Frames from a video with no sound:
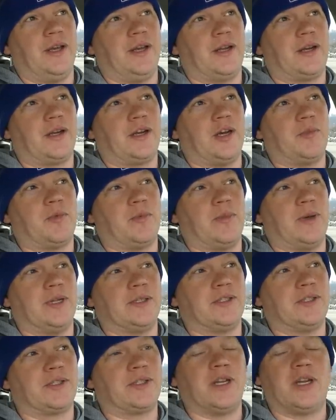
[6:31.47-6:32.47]
in a couple
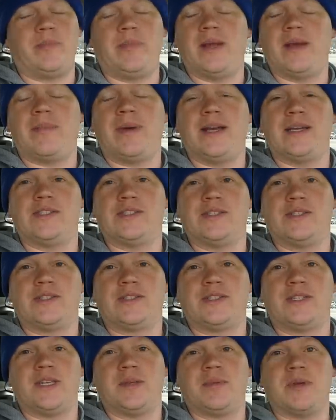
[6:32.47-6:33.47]
months. It's gonna be amazing to
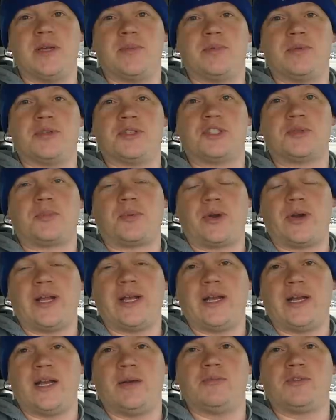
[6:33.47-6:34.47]
see, people, as
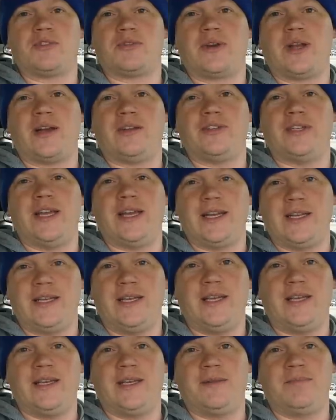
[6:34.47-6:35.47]
spring comes around yet
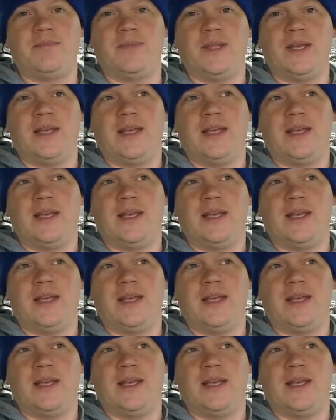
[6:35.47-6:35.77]
again